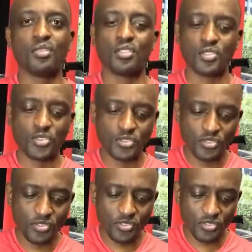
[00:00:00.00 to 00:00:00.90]

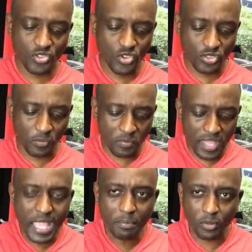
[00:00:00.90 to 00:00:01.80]
The
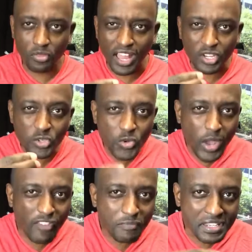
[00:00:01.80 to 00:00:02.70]
people that you
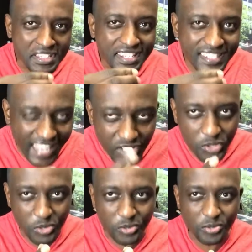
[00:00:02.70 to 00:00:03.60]
have been
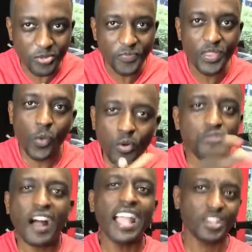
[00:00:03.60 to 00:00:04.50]
sent to will
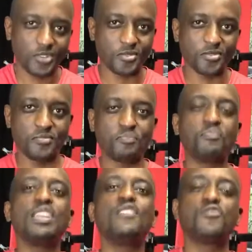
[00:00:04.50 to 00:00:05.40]
find you
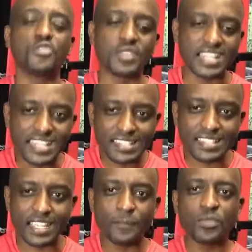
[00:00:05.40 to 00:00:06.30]
if you're
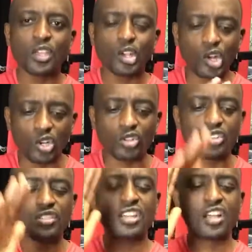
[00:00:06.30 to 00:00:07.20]
releasing
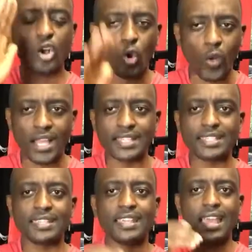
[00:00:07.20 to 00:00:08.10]
good,
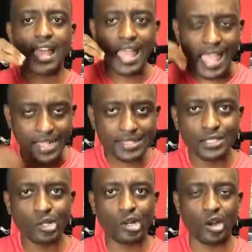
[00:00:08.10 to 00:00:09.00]
quality,
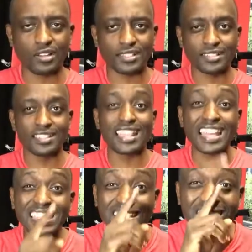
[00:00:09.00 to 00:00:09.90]
excellent content that
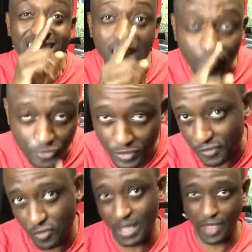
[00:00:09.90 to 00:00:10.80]
is different
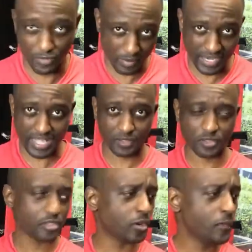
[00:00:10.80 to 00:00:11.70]
from everybody else.
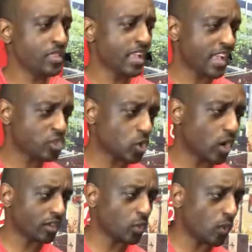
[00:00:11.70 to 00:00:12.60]
So as you
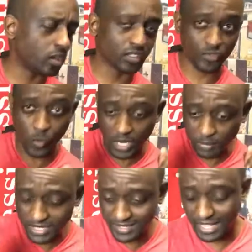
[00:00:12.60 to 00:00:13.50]
in the world, if you want to
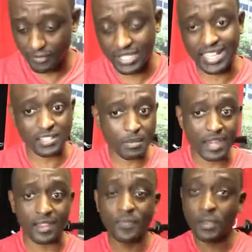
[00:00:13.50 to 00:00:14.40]
be discovered, it doesn't
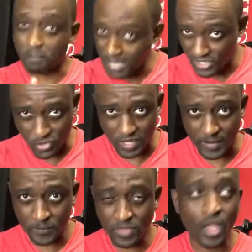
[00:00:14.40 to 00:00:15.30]
matter, ministry
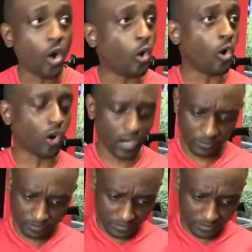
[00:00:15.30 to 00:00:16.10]
or